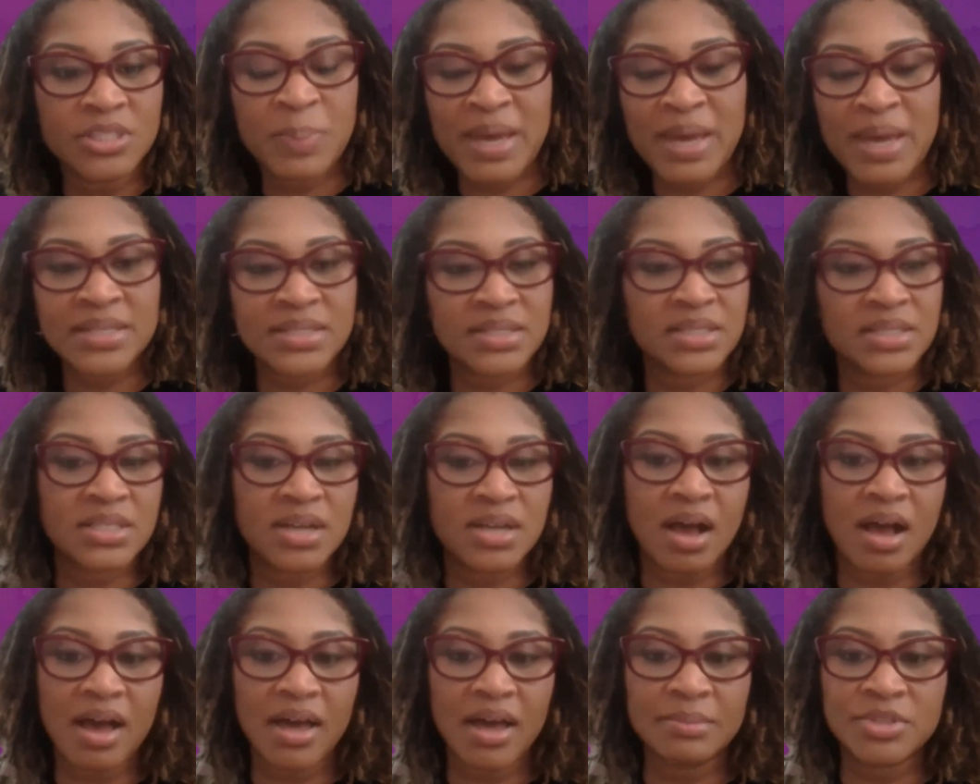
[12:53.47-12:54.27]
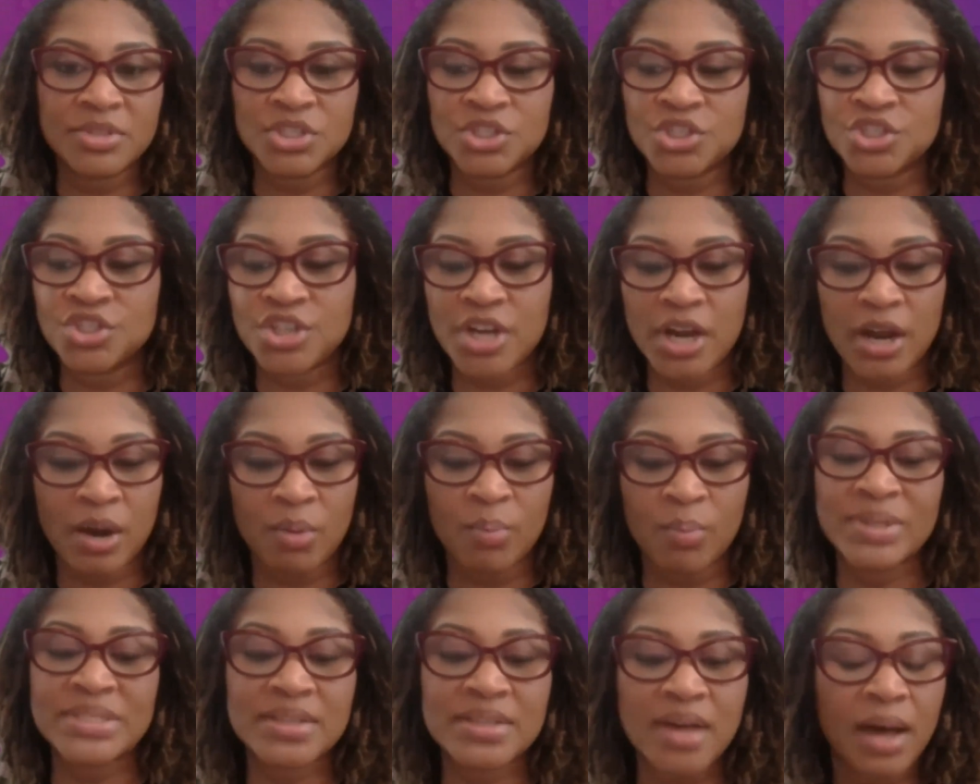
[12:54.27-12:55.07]
space and time to
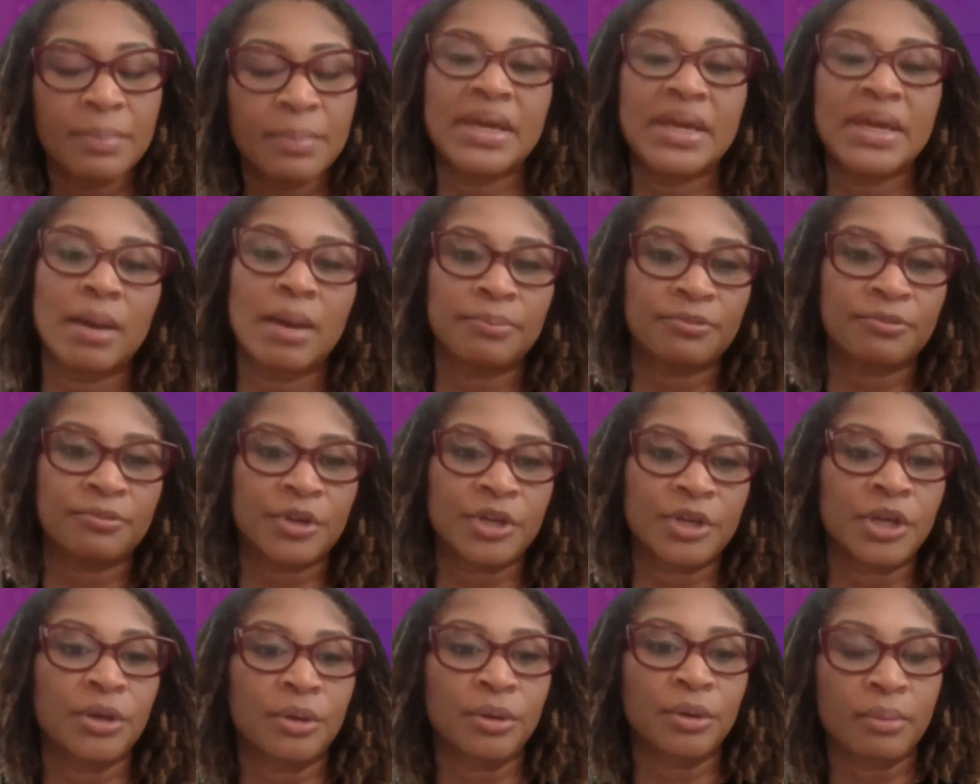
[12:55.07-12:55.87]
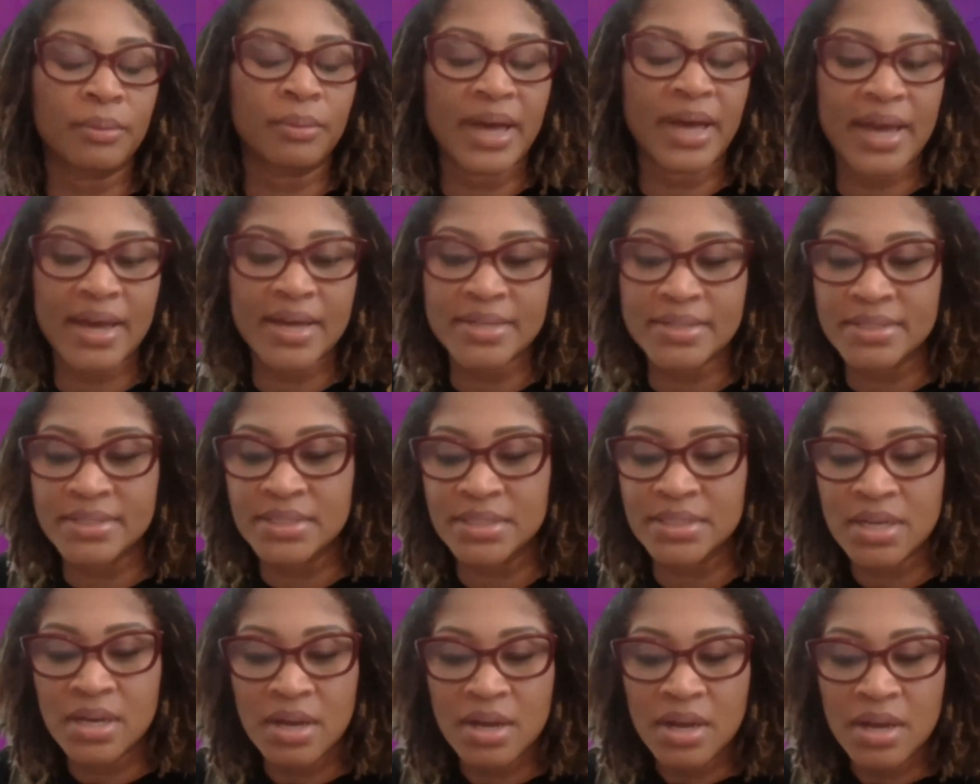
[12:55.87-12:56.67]
share what's coming up for you
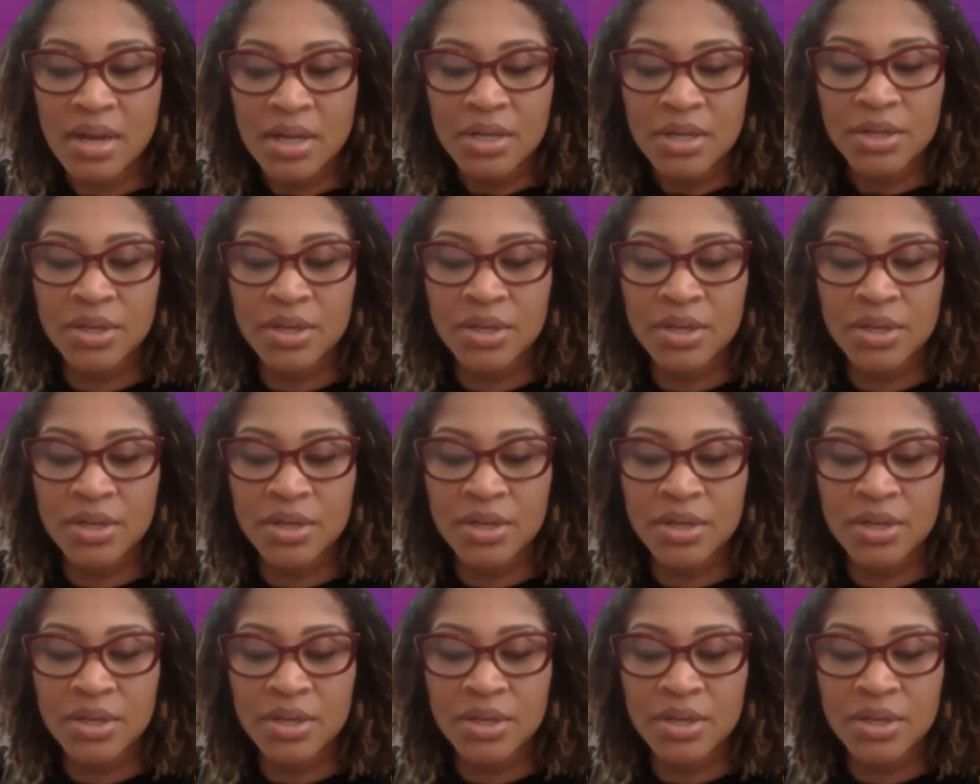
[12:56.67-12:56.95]
as,